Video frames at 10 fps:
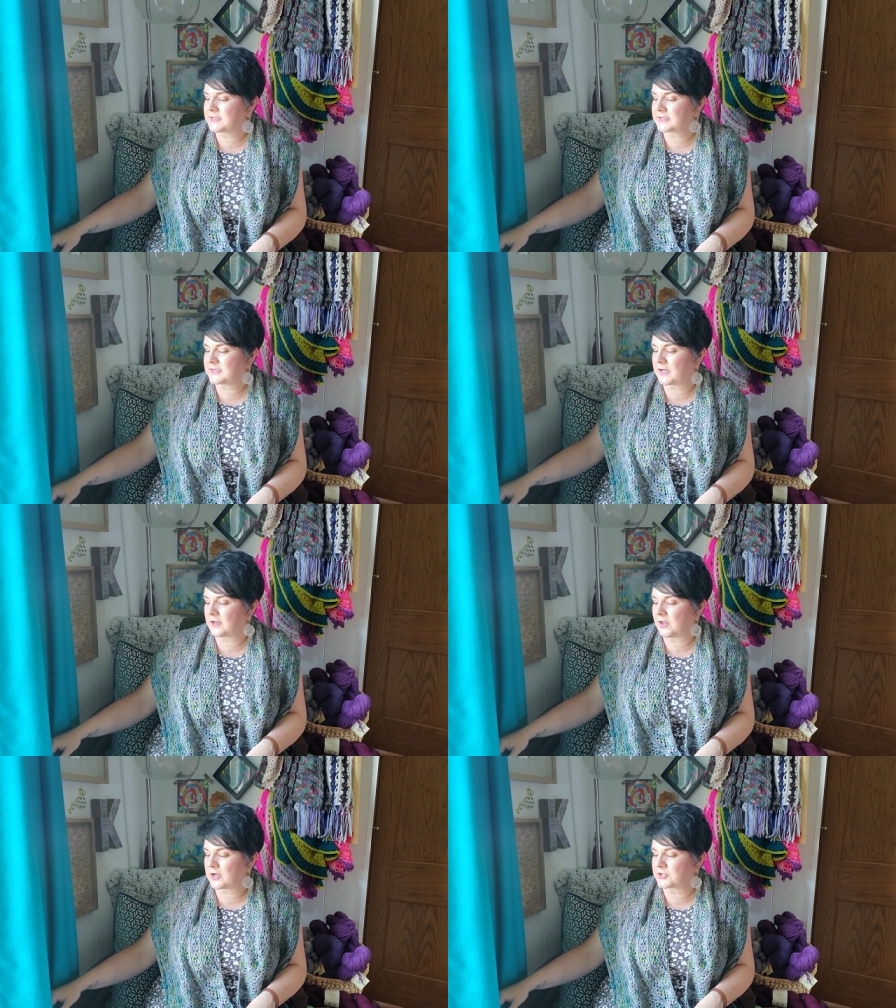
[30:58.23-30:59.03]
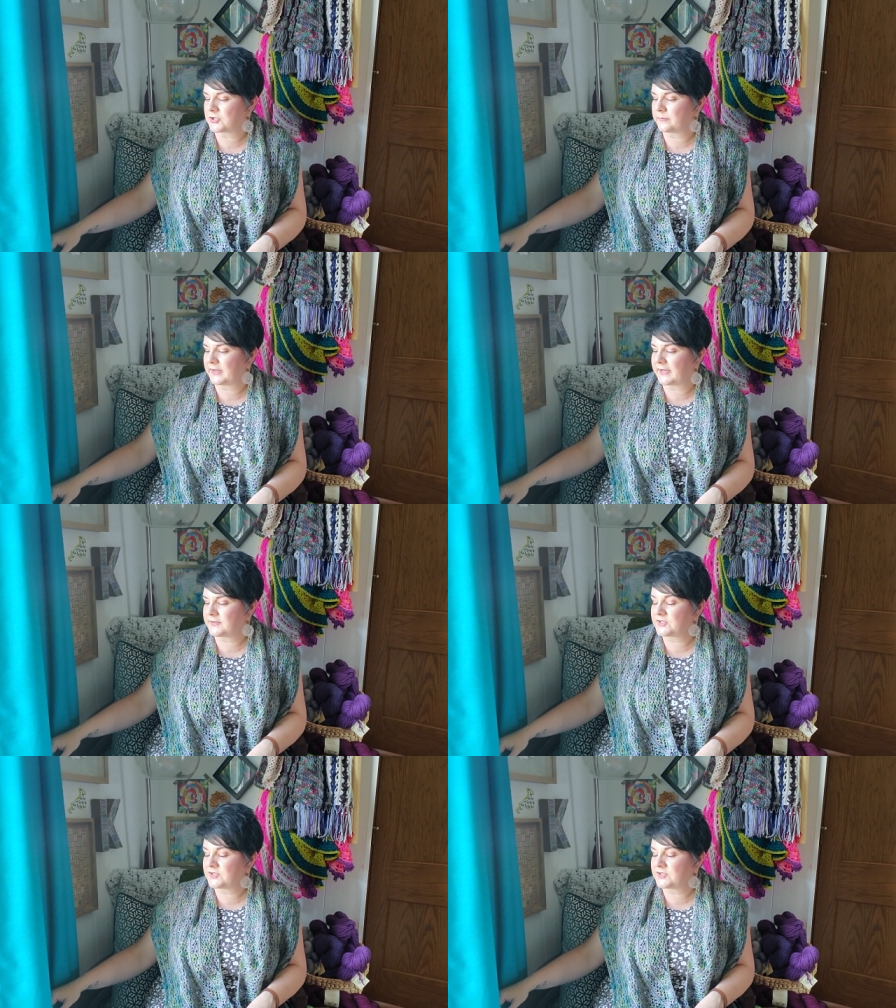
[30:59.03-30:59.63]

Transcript: that's not a long term plan.